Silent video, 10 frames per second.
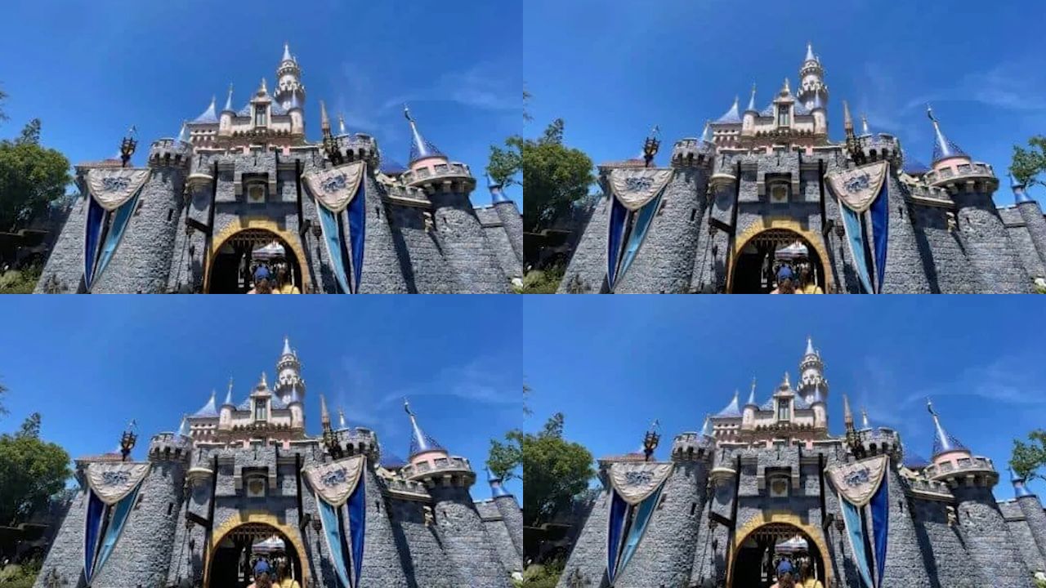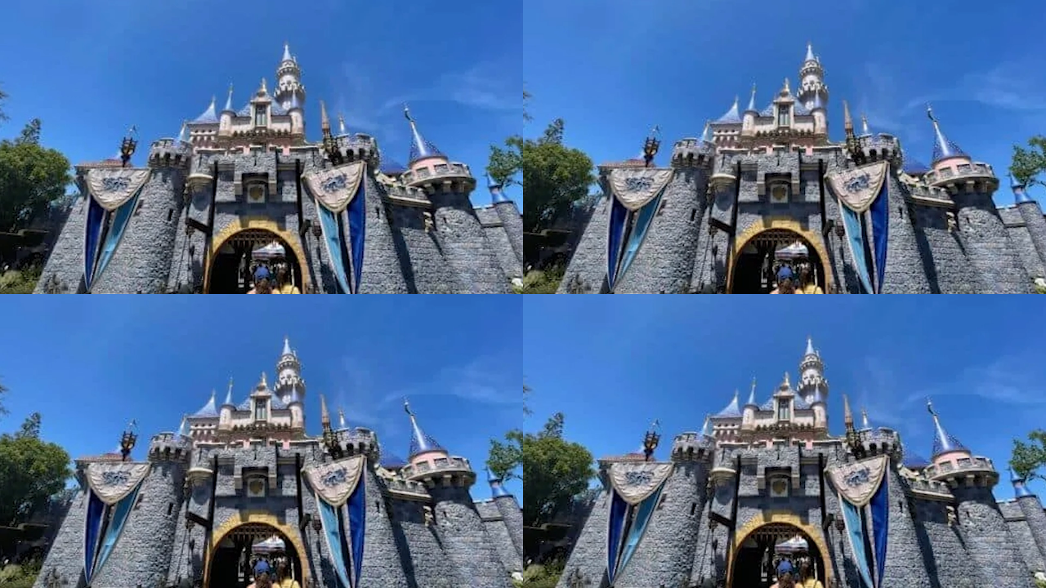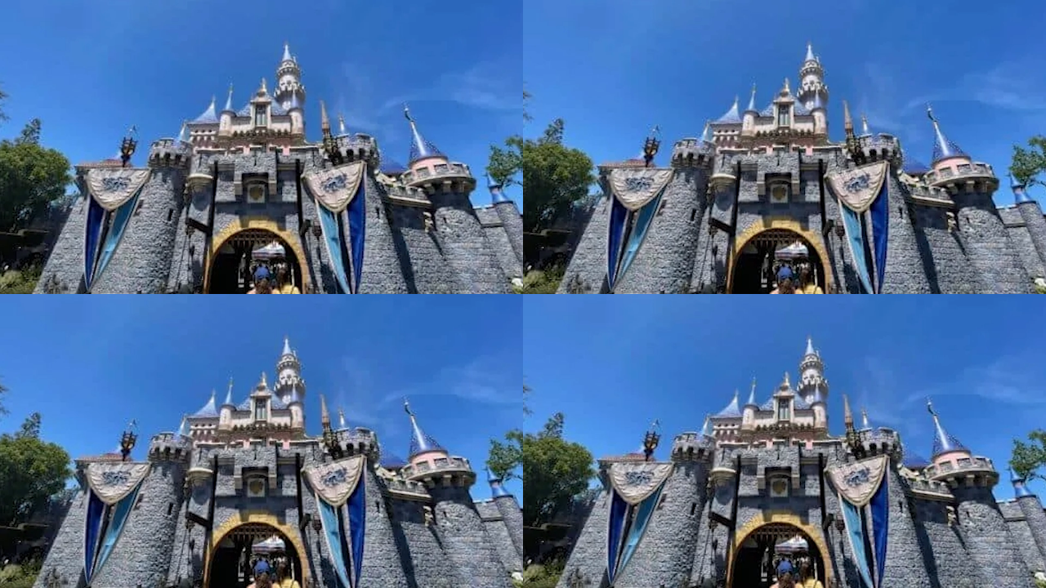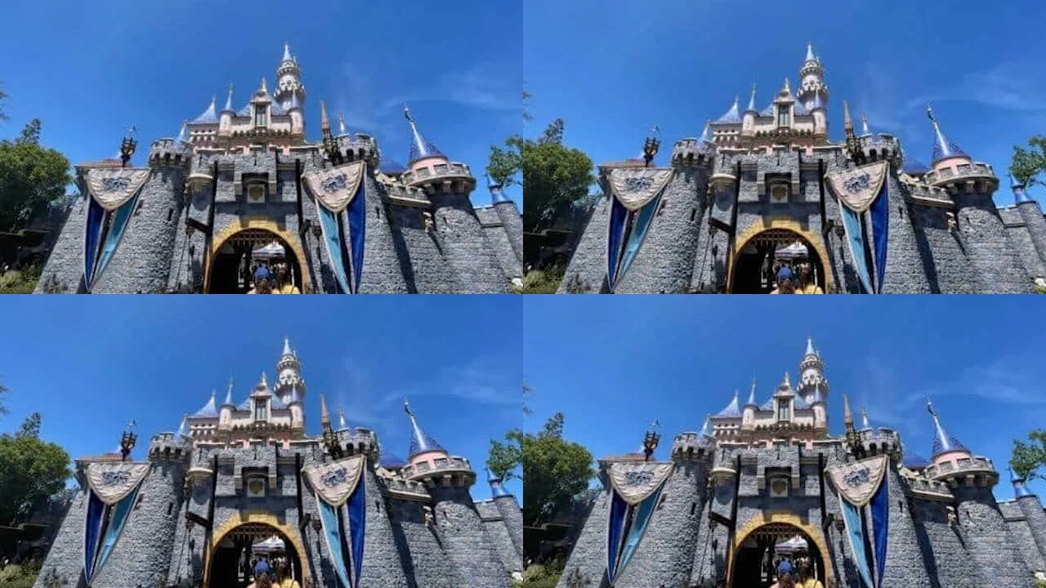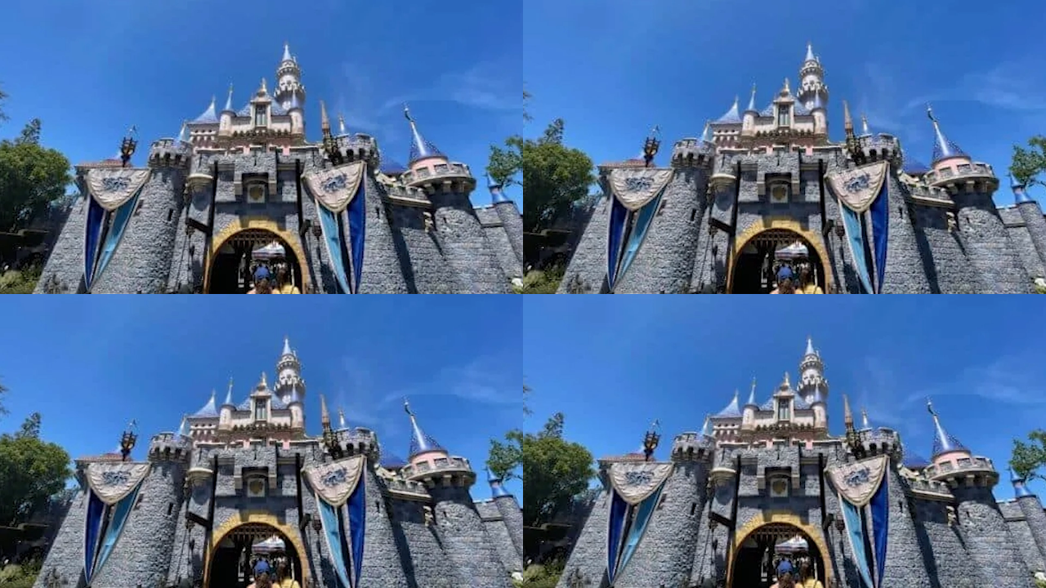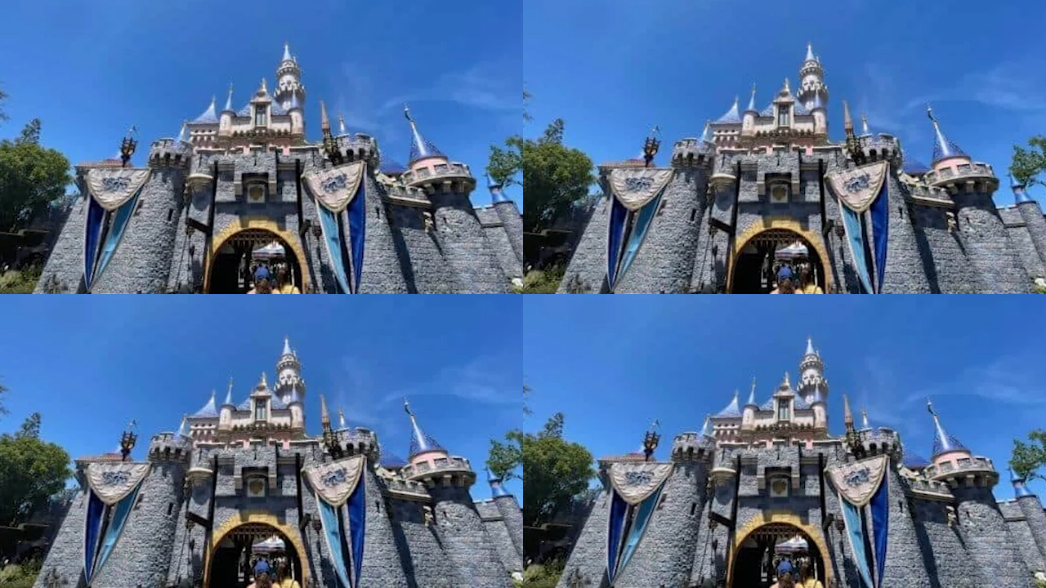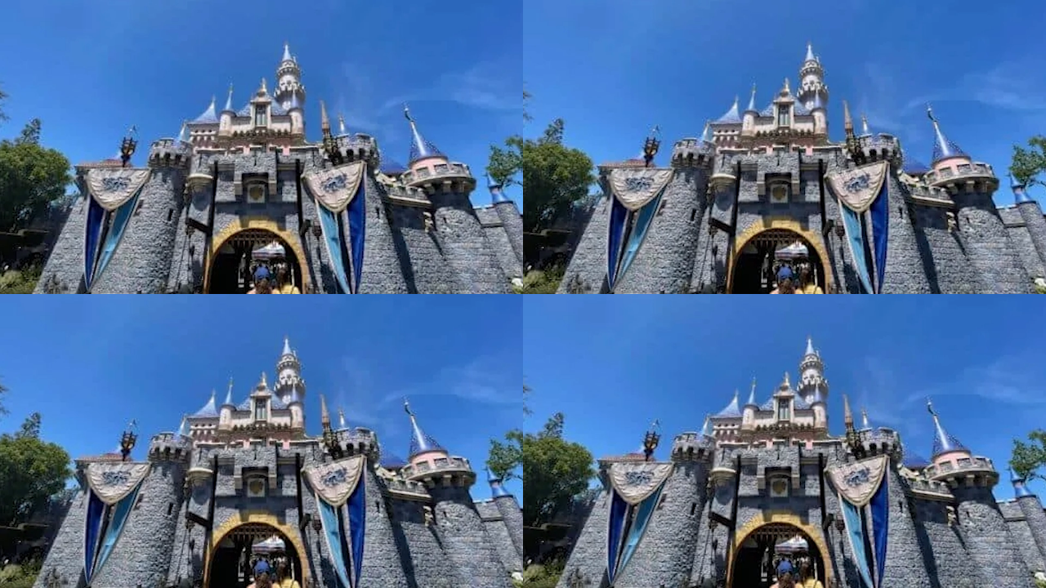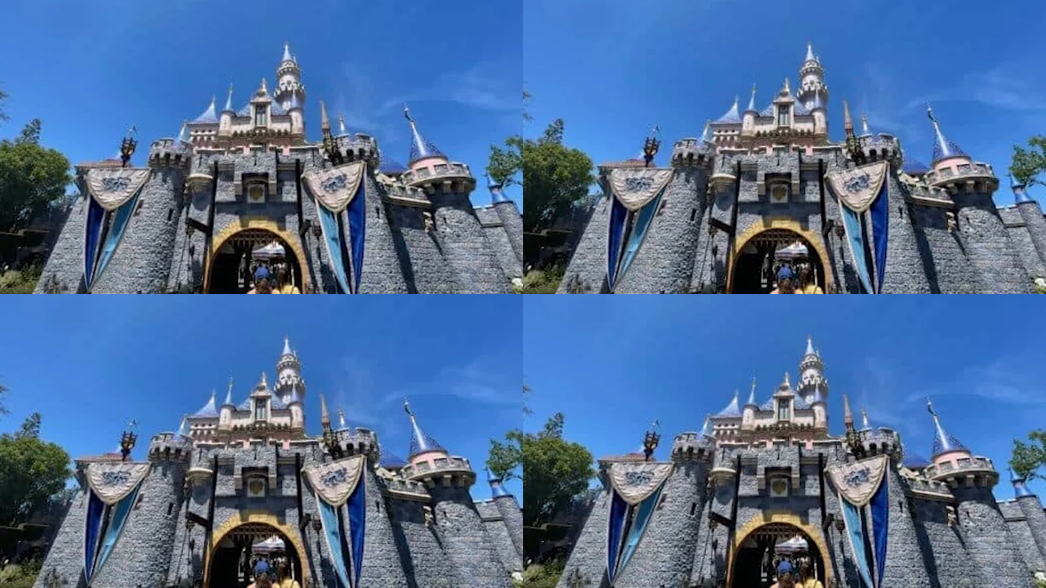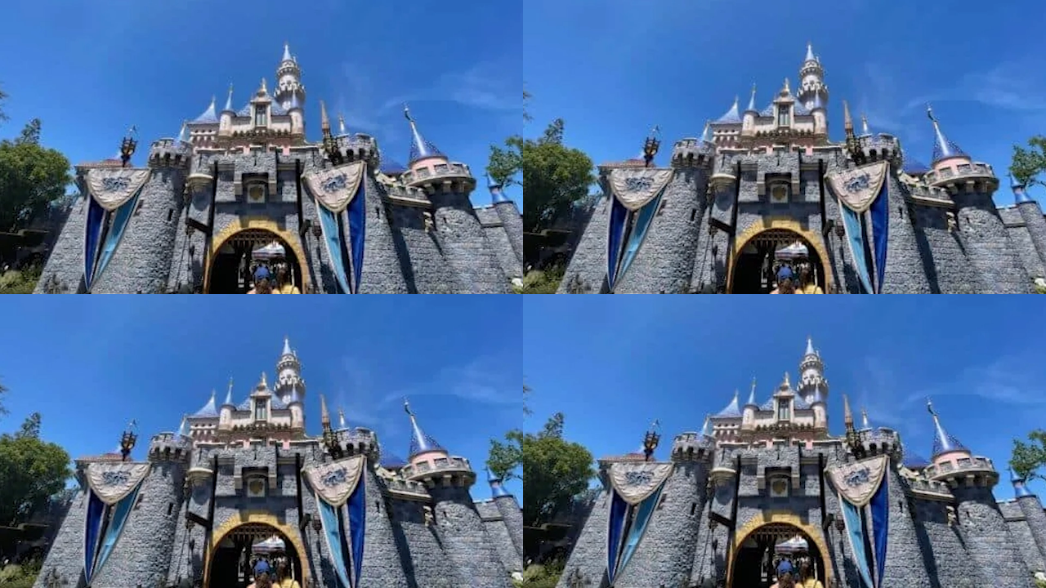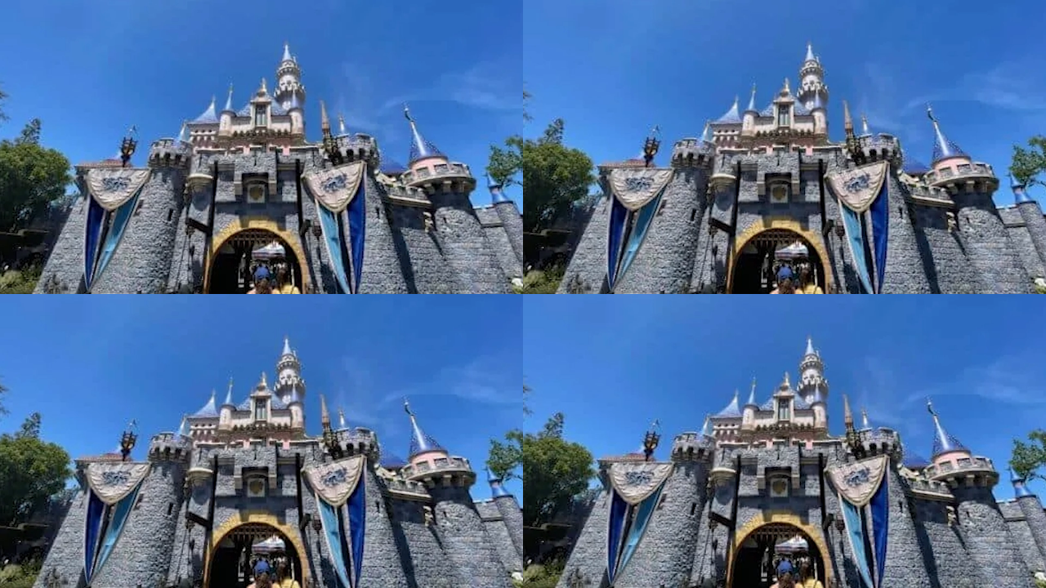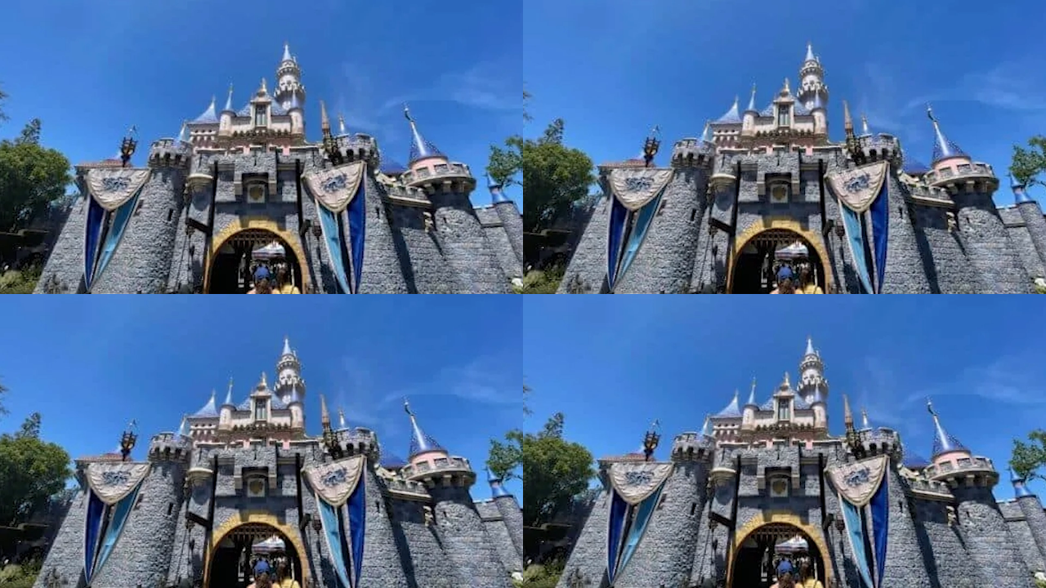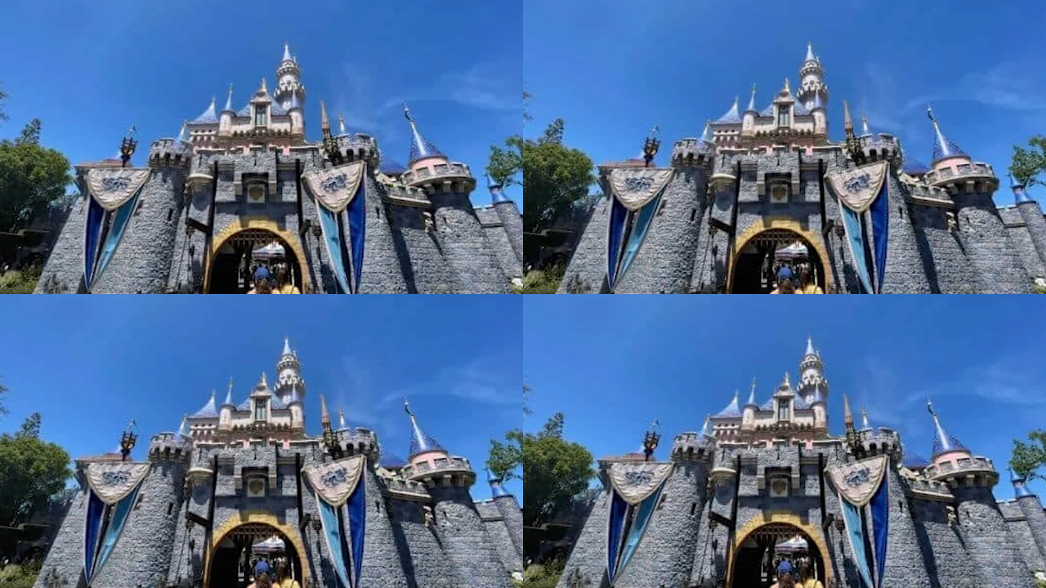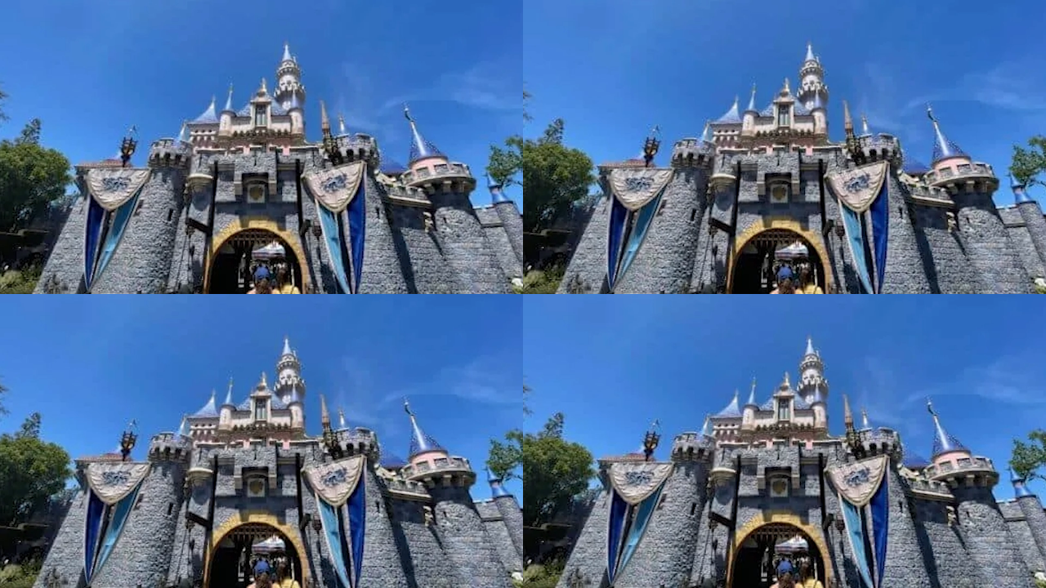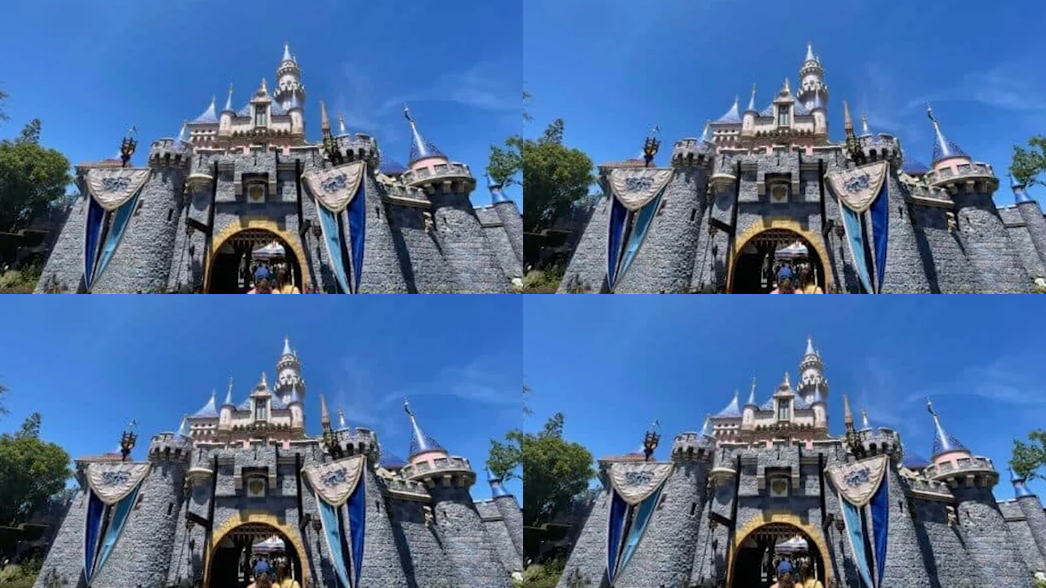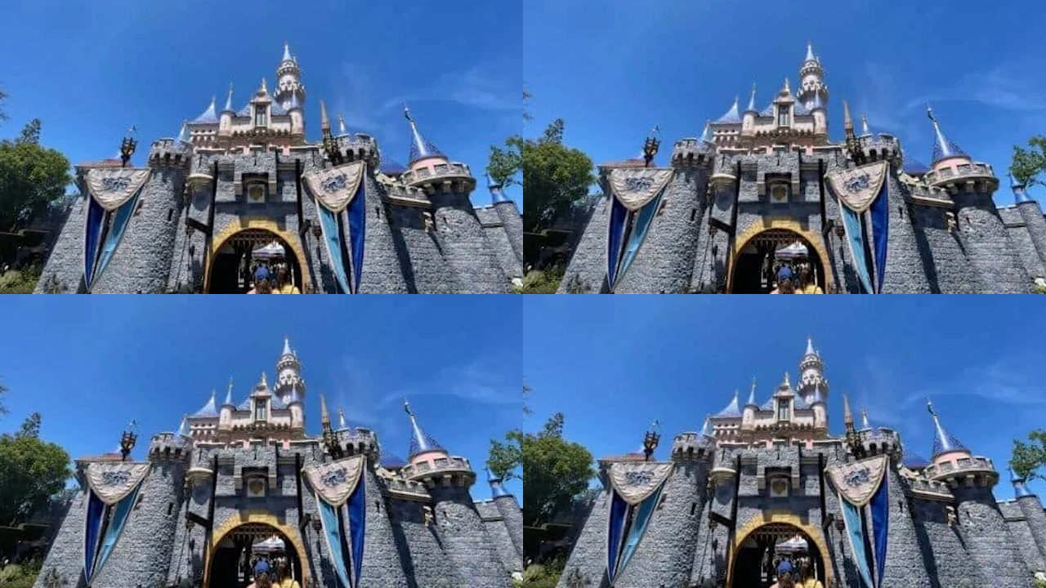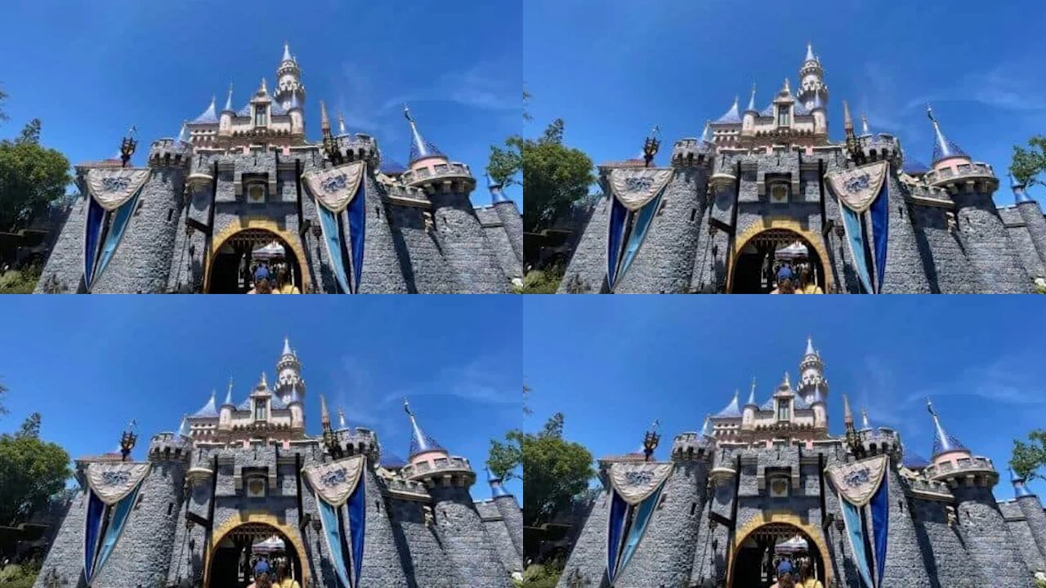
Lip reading: Nobody's mouth can be seen.